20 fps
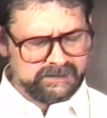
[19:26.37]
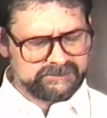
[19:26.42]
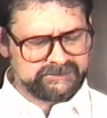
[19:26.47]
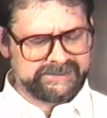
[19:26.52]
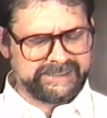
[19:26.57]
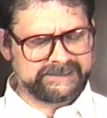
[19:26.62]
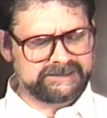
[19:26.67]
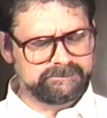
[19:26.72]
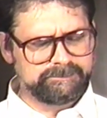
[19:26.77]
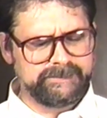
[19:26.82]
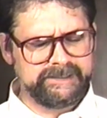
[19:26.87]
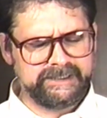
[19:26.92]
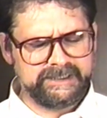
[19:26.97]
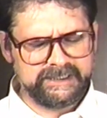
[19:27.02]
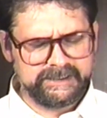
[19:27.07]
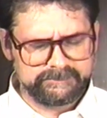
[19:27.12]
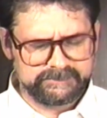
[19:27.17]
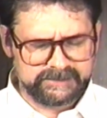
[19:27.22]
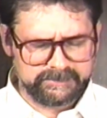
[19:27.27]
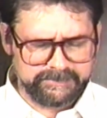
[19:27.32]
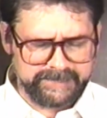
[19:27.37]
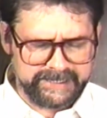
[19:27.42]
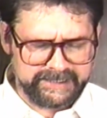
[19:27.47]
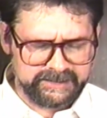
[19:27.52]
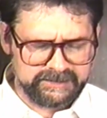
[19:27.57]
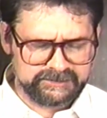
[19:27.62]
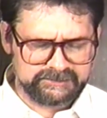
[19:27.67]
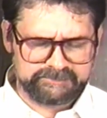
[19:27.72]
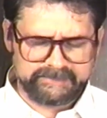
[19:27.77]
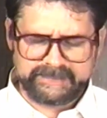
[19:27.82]
six medium
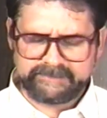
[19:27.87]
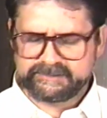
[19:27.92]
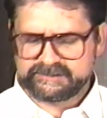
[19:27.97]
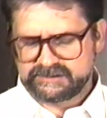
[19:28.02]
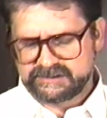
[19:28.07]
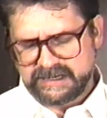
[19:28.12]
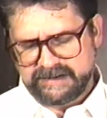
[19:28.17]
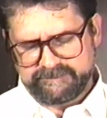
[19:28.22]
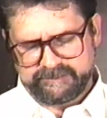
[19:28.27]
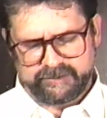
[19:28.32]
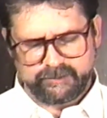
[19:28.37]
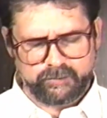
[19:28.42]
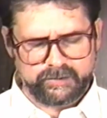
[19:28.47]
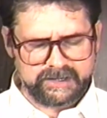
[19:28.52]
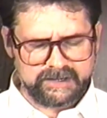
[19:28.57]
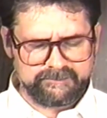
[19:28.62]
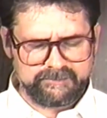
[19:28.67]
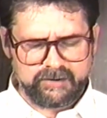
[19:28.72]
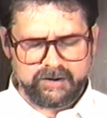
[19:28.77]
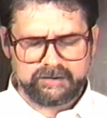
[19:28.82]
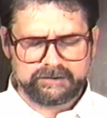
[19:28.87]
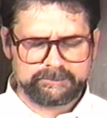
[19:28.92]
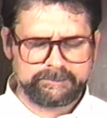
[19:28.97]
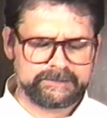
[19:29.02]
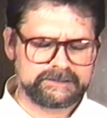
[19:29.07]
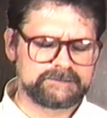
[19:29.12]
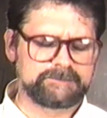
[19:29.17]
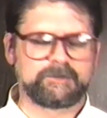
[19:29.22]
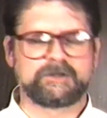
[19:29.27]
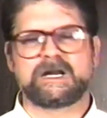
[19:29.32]
tomatoes, maybe seven or whatever. It all
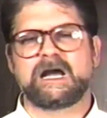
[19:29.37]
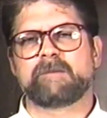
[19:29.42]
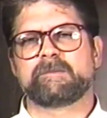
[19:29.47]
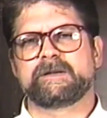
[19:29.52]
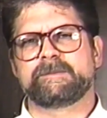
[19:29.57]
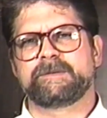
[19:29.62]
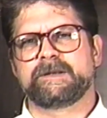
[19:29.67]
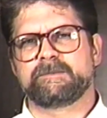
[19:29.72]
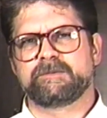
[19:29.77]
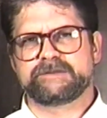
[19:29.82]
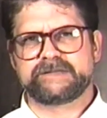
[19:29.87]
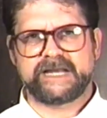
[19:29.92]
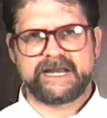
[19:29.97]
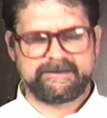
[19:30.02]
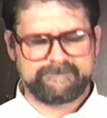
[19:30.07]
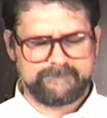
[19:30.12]
depends upon how many people you